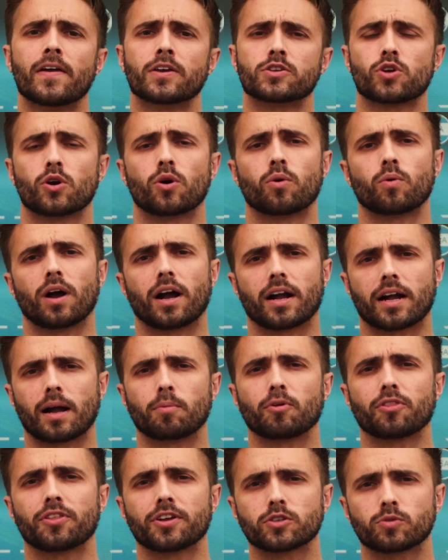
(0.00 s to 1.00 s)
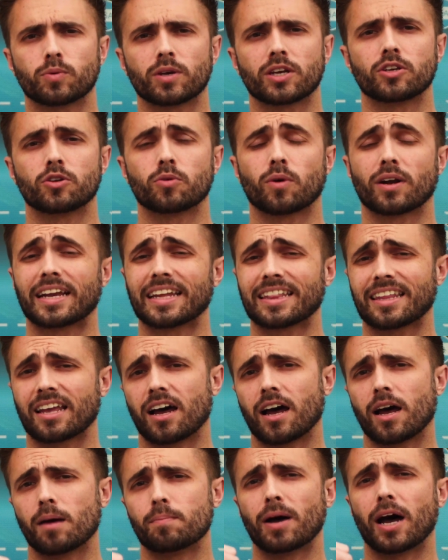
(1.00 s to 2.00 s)
So a couple things we can do are get the
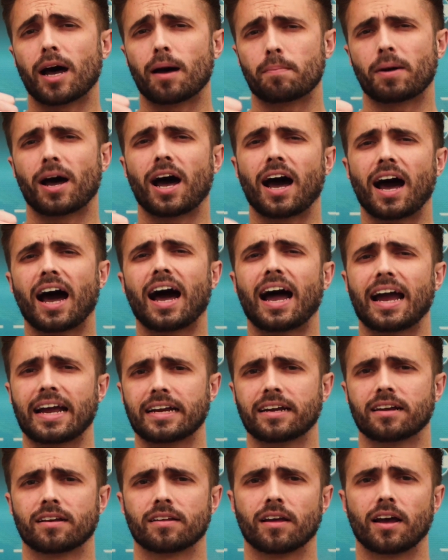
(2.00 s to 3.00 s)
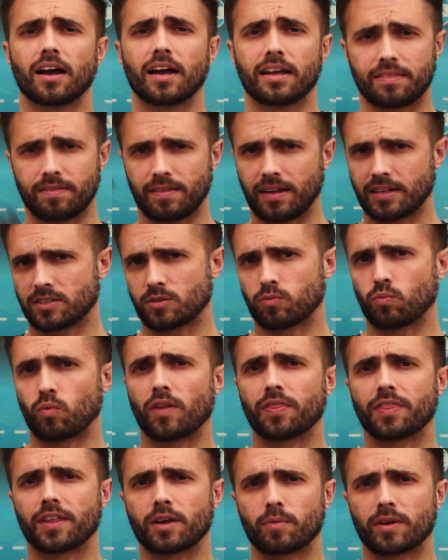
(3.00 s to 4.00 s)
hub up high. That's
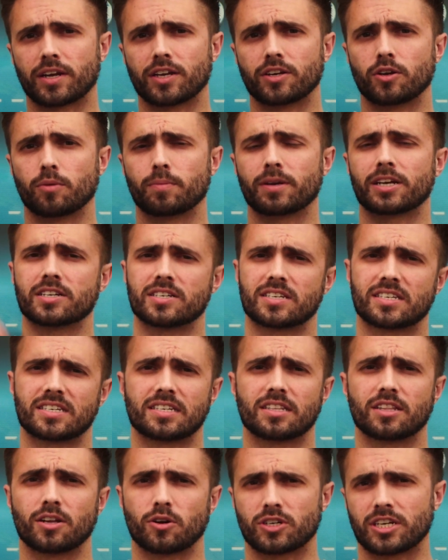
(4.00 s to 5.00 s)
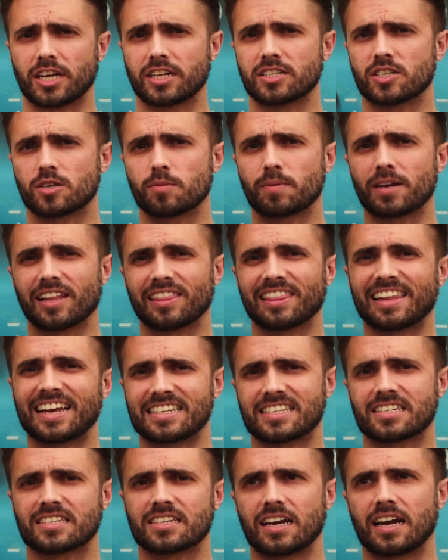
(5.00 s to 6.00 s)
one thing we can do because there tends to be a
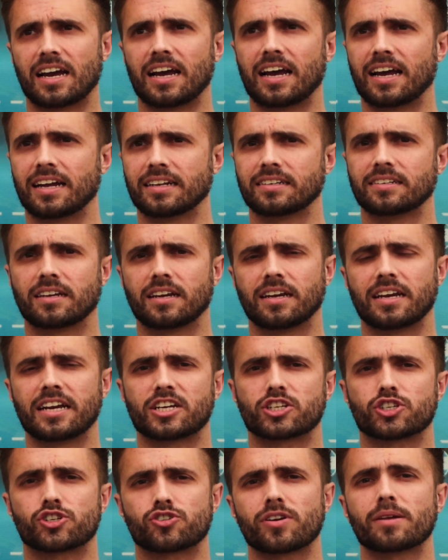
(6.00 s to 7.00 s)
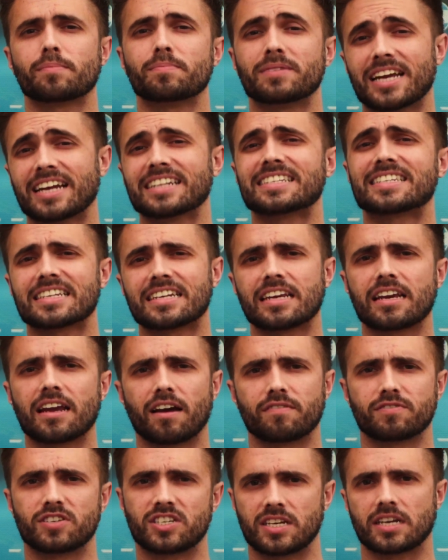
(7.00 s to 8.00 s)
less extreme density
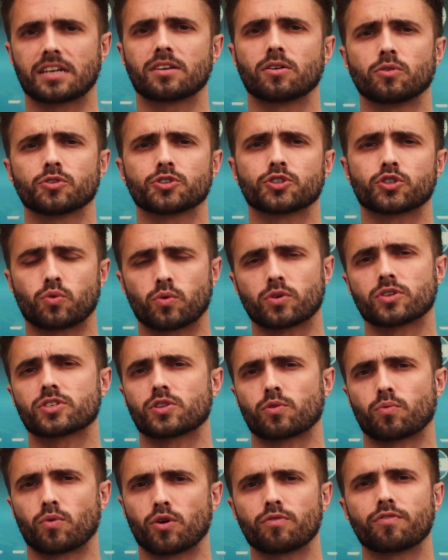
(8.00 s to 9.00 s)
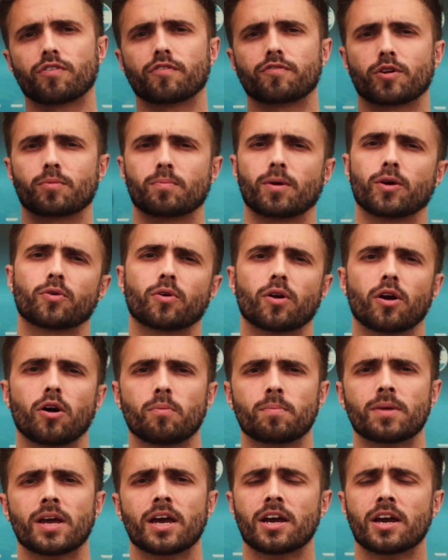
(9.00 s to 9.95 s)
of signals towards the roof of your motorhome.